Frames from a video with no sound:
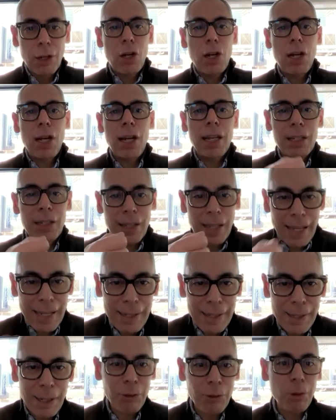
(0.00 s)
it's
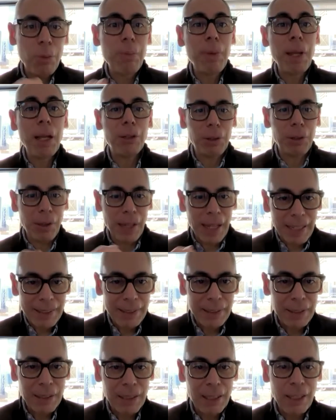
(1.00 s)
easier to build on that.
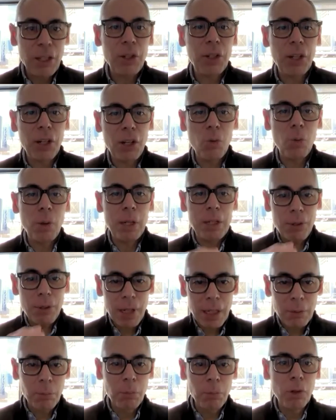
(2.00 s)
Once you
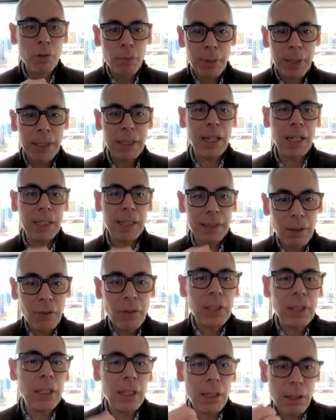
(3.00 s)
get movement and
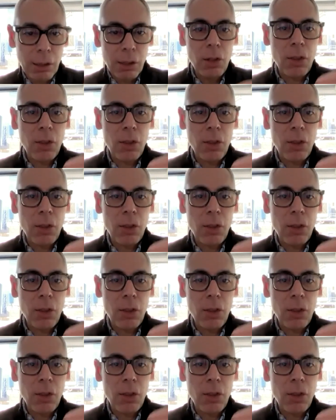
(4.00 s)
activity,